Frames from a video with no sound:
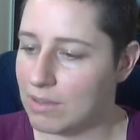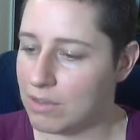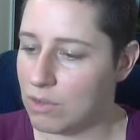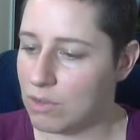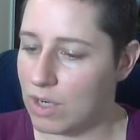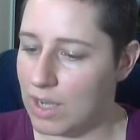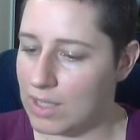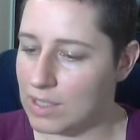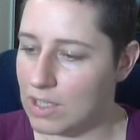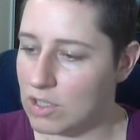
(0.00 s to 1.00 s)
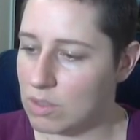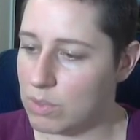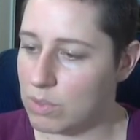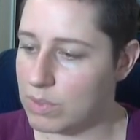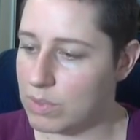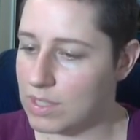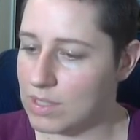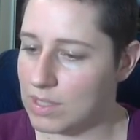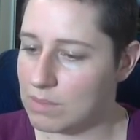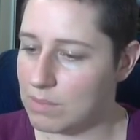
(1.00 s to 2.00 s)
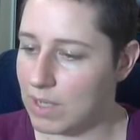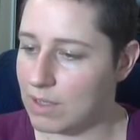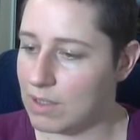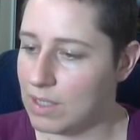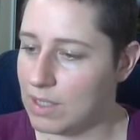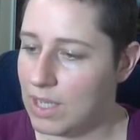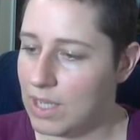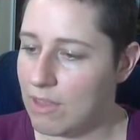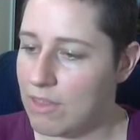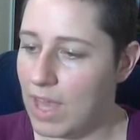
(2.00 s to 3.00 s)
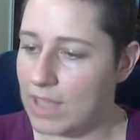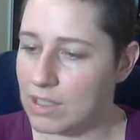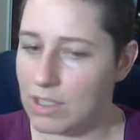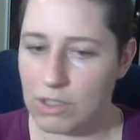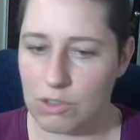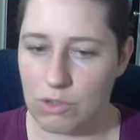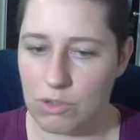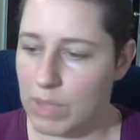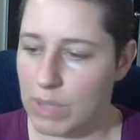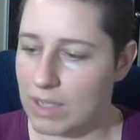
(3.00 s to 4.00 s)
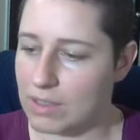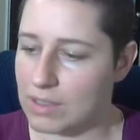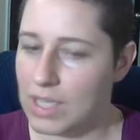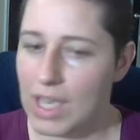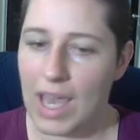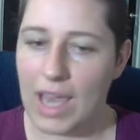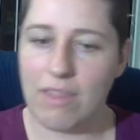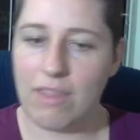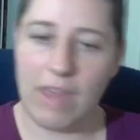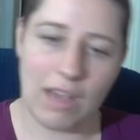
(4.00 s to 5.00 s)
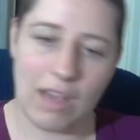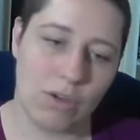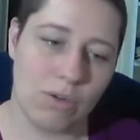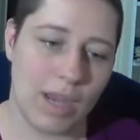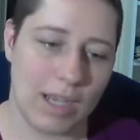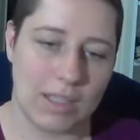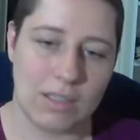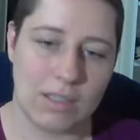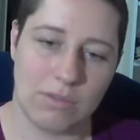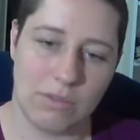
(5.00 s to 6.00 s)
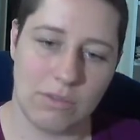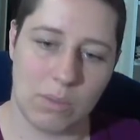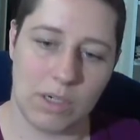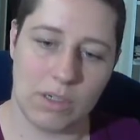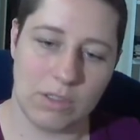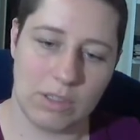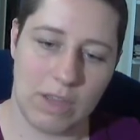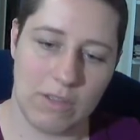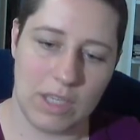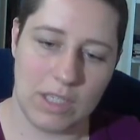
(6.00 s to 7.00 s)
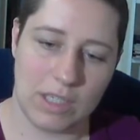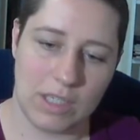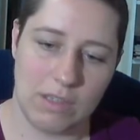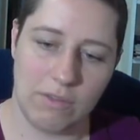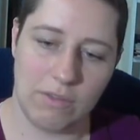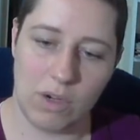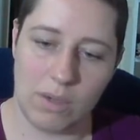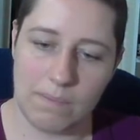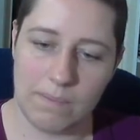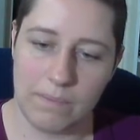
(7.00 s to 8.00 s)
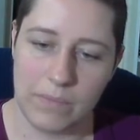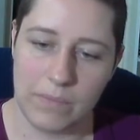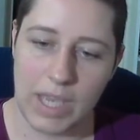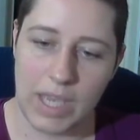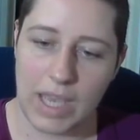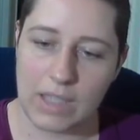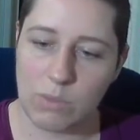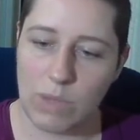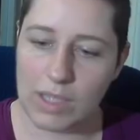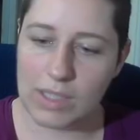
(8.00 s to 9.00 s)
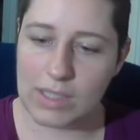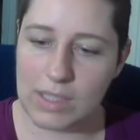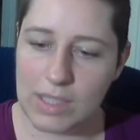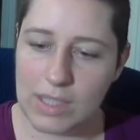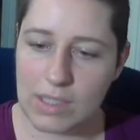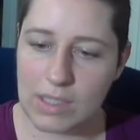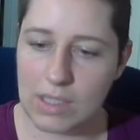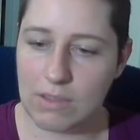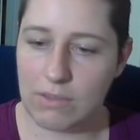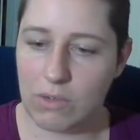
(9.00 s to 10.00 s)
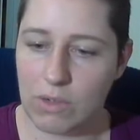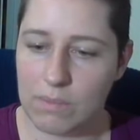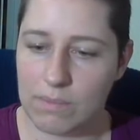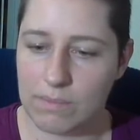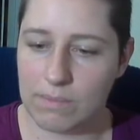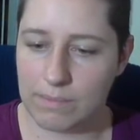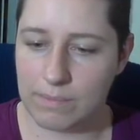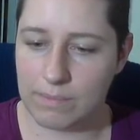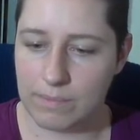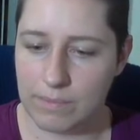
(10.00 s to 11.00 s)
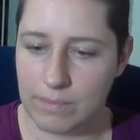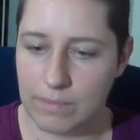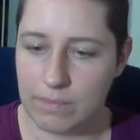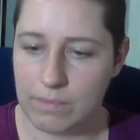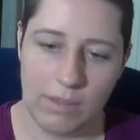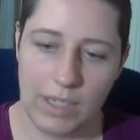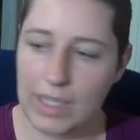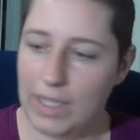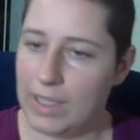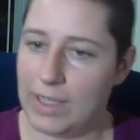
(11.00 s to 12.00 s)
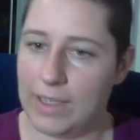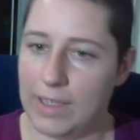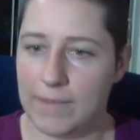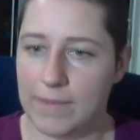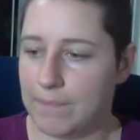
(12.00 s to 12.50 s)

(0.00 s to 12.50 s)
for organizational purposes, doesn't matter. Now that's going to control the petals, and that'll correct this deformer. So now this can deform, as well as this can deform. Hooray!